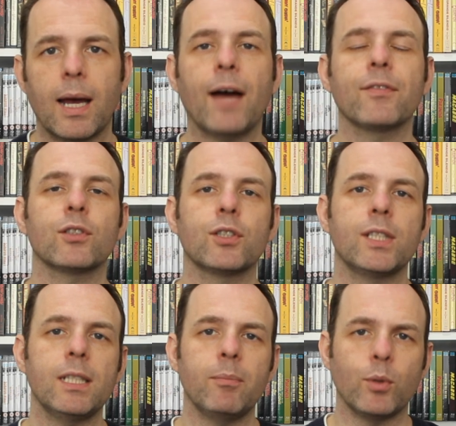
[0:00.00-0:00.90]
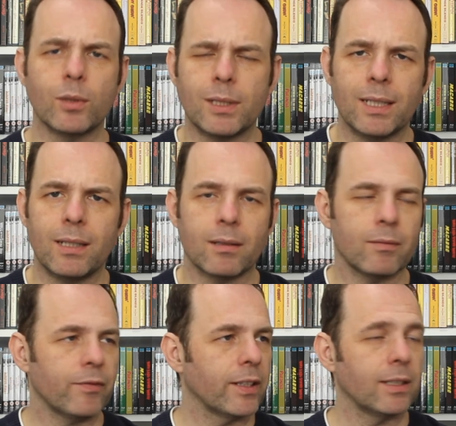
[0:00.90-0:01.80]
After seeing Beauty Day
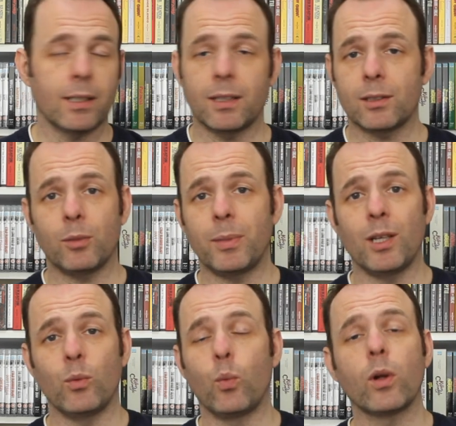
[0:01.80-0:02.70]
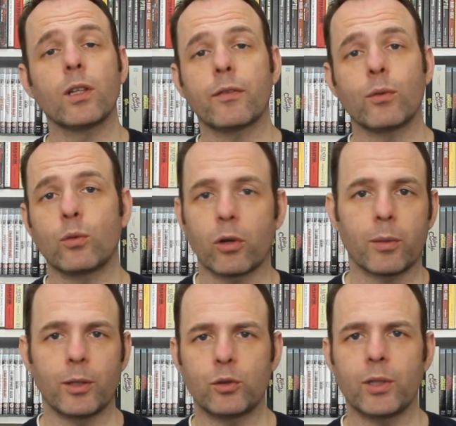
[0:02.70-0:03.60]
and finding it to be a wonderful
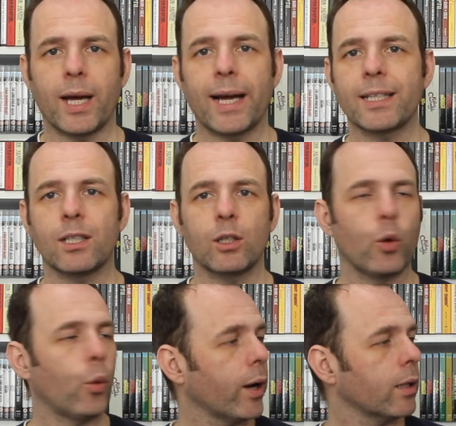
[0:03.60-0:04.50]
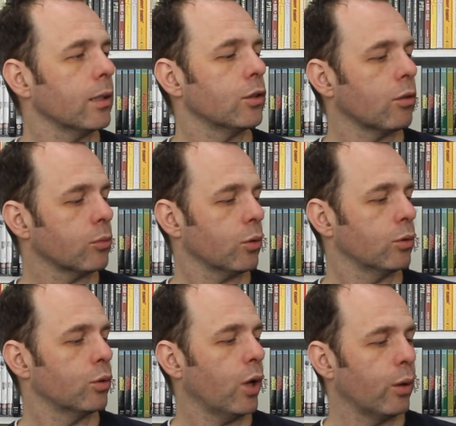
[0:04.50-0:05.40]
documentary, I quickly jumped on
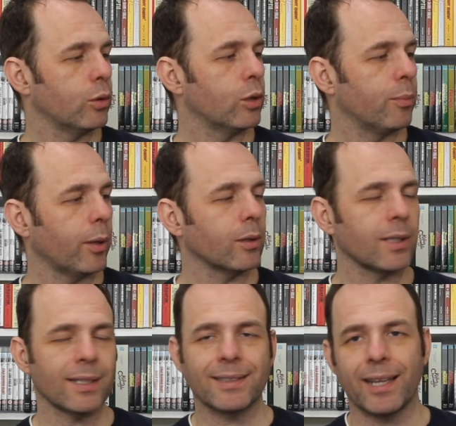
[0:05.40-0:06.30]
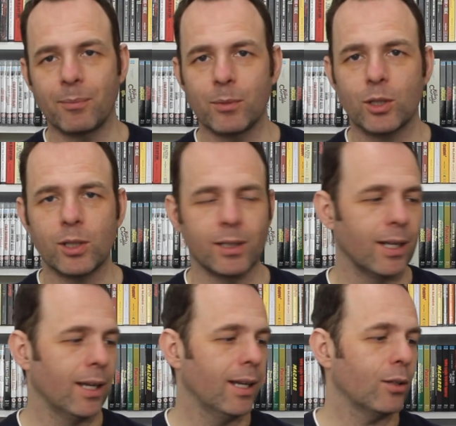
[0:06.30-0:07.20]
to How to Build a Time Machine.
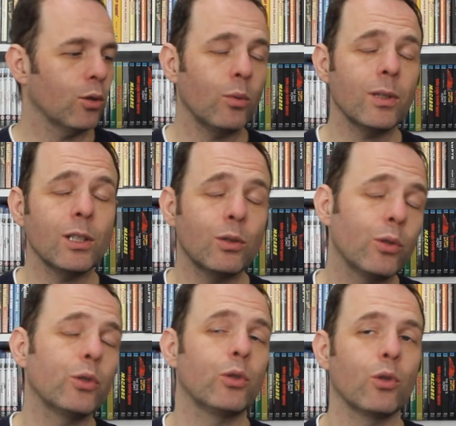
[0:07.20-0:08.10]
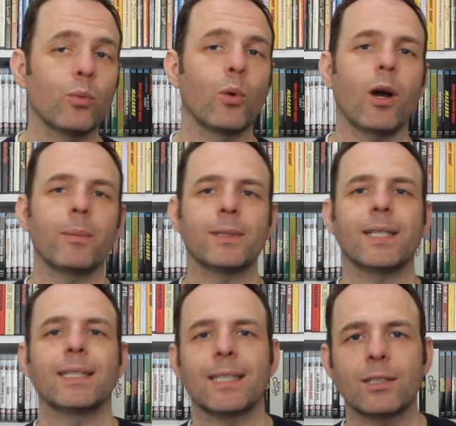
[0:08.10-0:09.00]
Not really too sure what I was
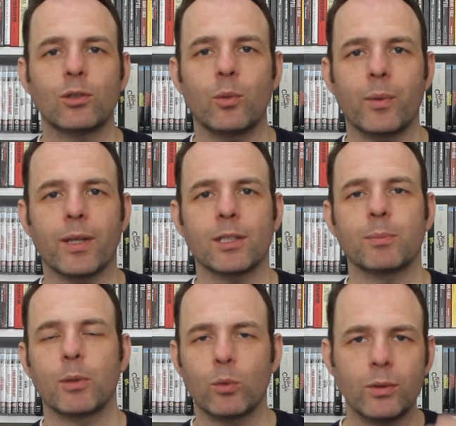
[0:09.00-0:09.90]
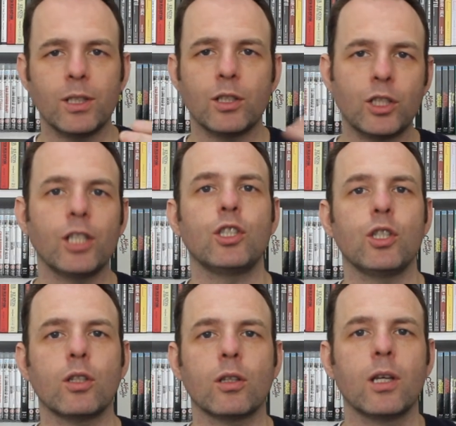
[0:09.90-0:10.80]
getting into with this, but knowing that Jay
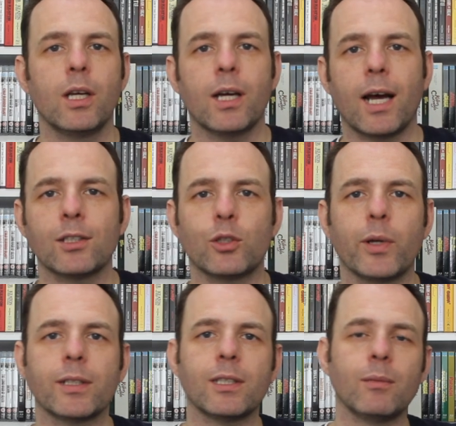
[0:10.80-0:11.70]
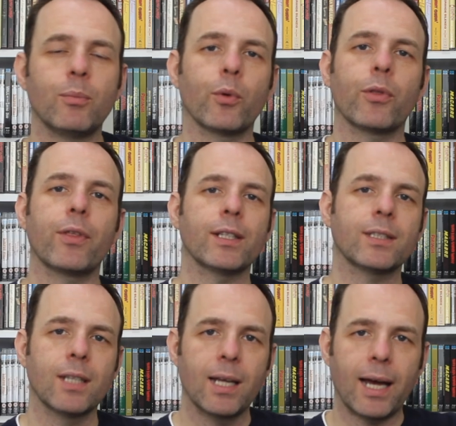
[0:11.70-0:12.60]
Cheel had directed both
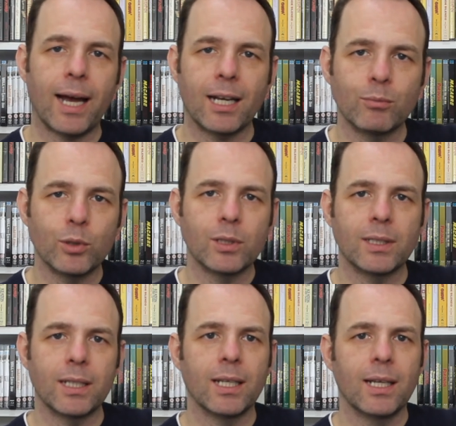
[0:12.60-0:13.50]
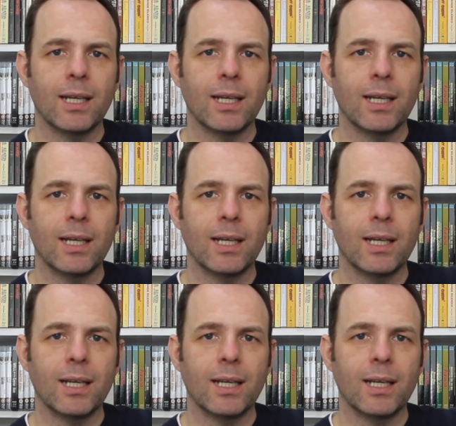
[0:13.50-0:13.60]
this and Beauty Day,